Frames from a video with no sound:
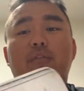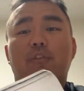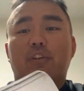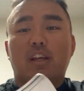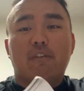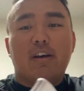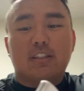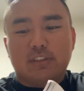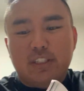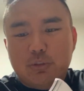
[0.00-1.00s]
for the
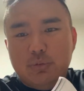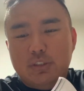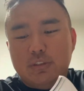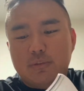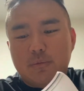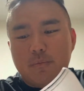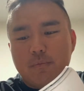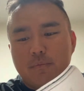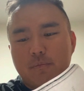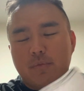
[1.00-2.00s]
evals next week,
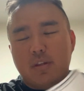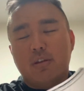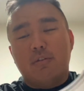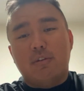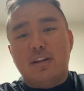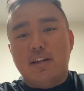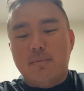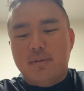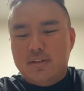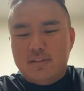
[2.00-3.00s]
right? I
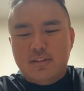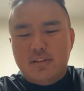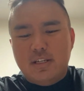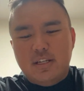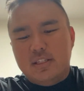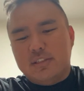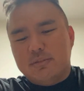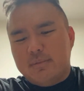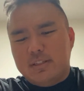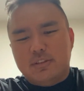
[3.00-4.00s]
mean, that's
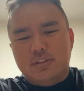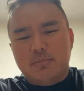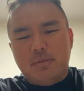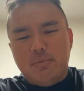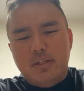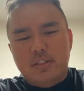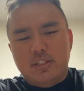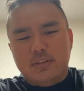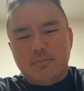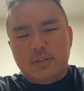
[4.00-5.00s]
just
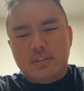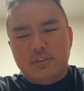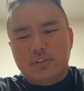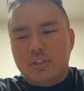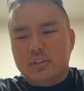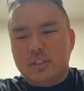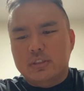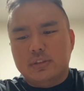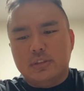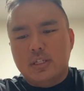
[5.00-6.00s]
my concern,
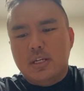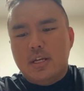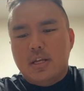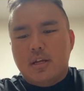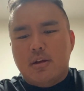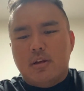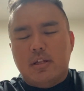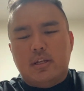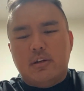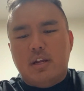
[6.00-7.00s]
because
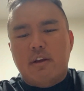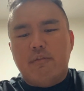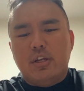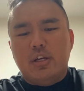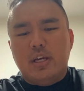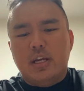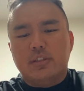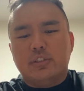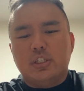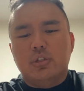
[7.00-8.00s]
you know, every
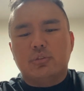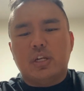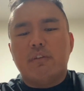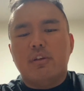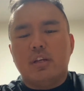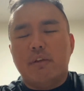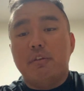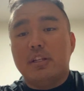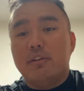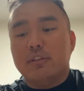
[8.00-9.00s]
NCOs or
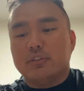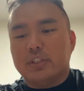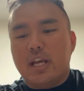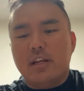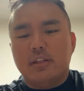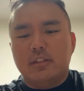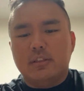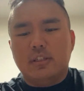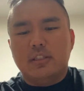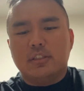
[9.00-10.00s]
every just-on candidate
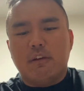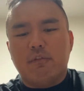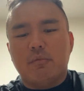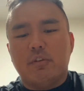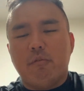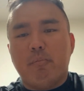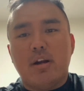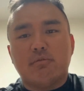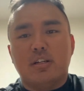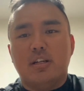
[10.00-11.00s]
is coming from different
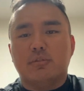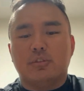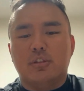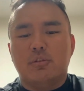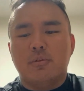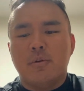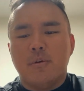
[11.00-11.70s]
backgrounds. You know,